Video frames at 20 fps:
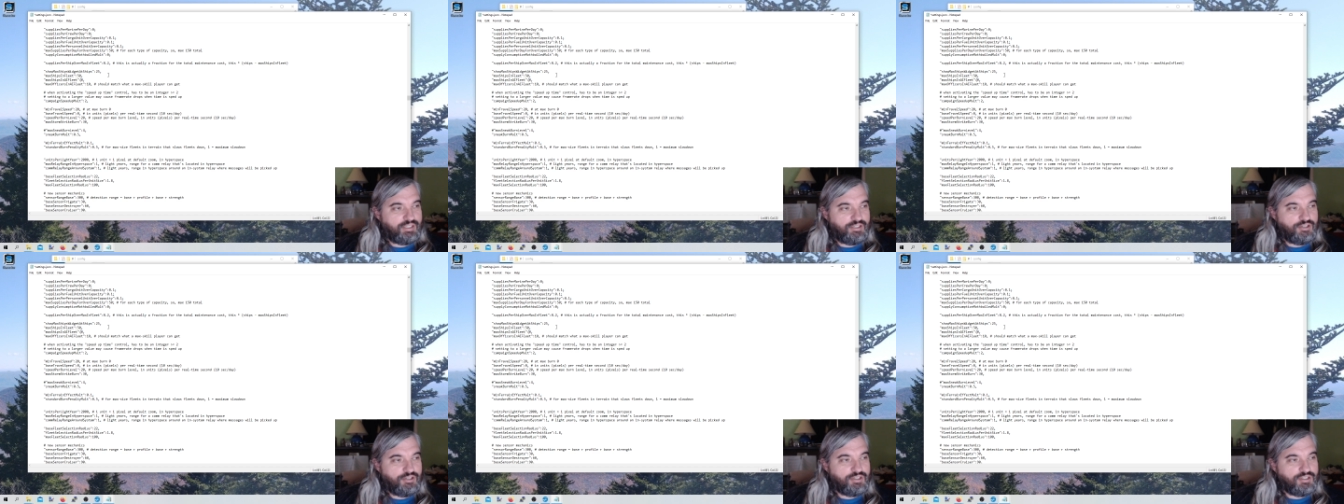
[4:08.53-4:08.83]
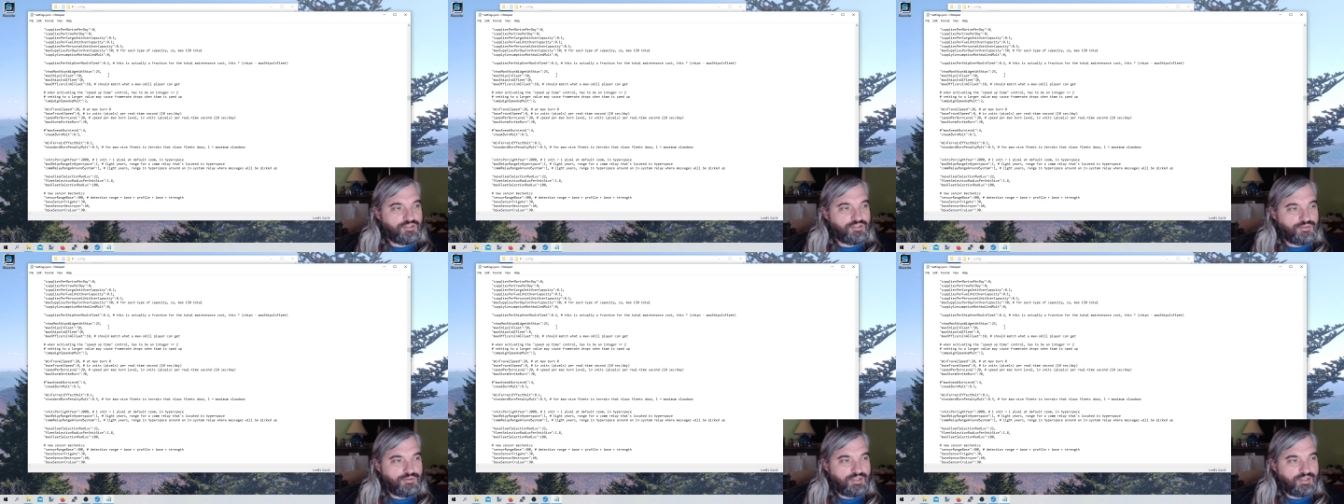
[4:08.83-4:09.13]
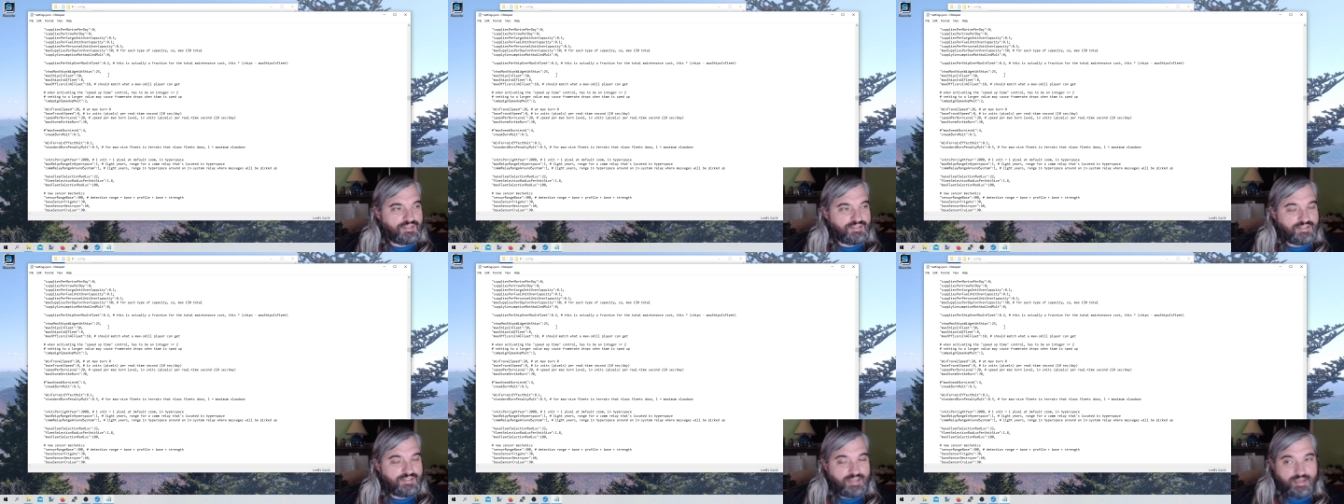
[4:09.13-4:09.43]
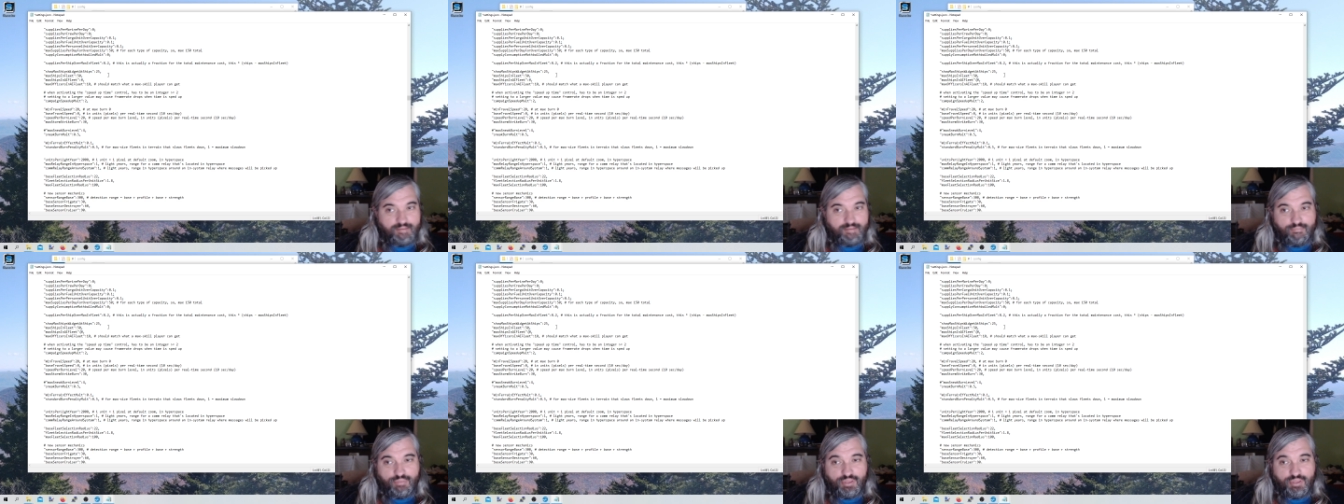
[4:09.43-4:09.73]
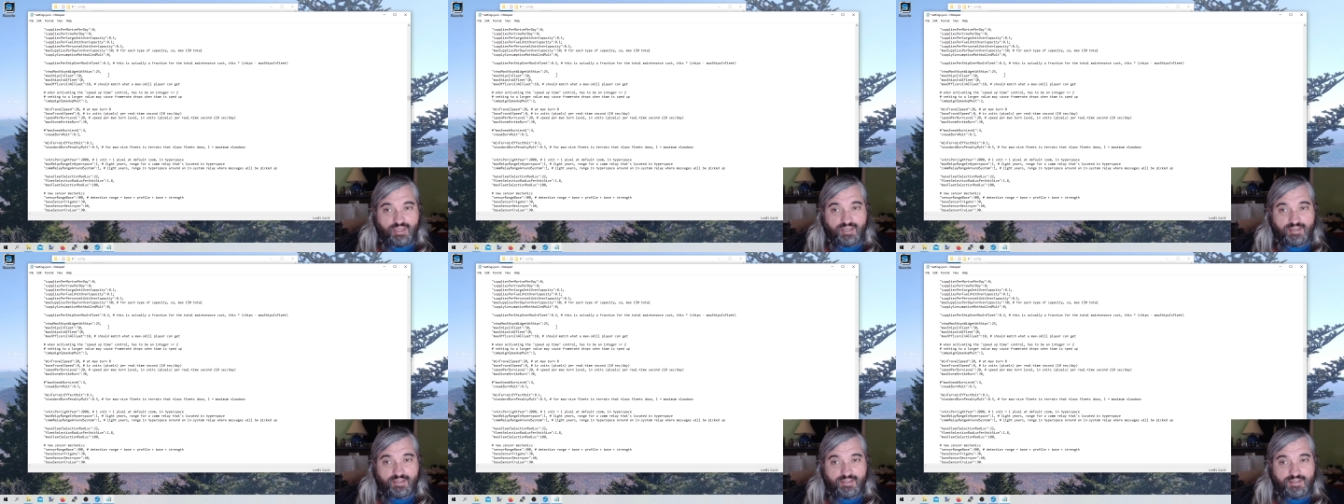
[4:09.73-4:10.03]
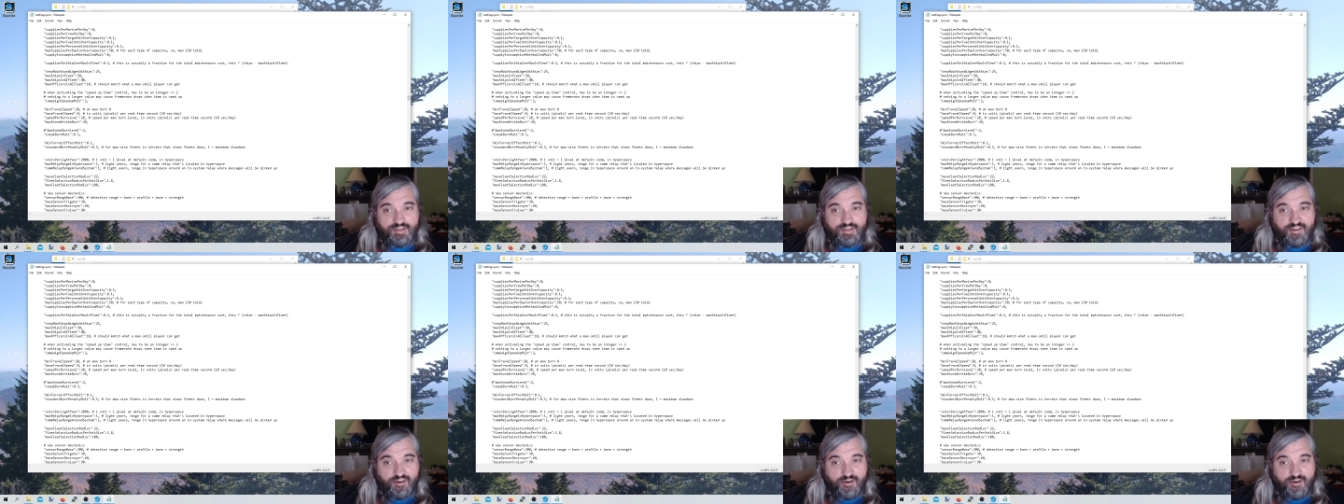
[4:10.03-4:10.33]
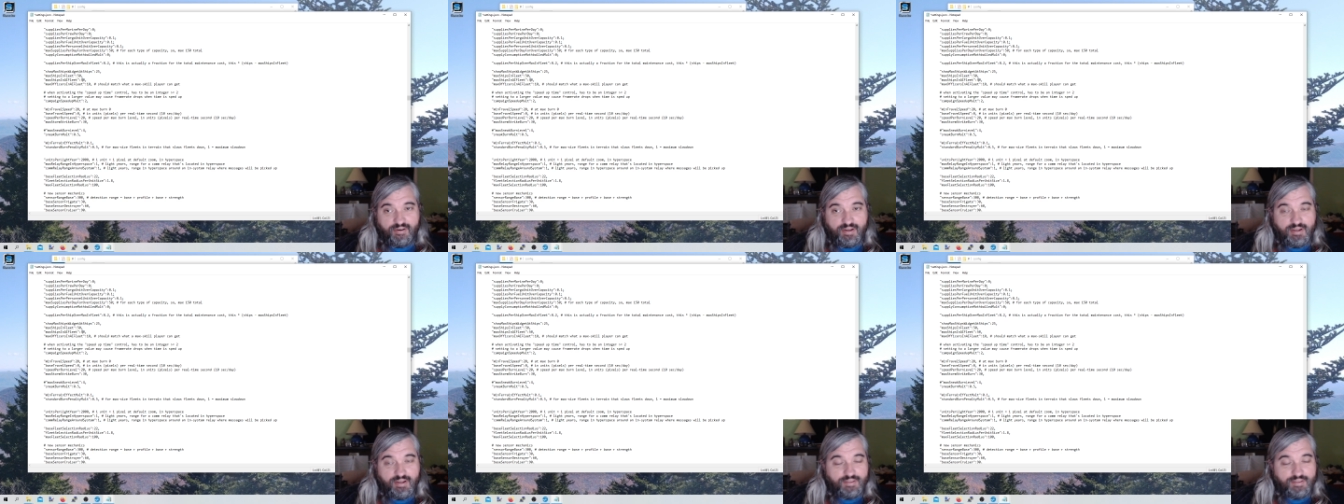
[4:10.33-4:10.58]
You can do the same thing here.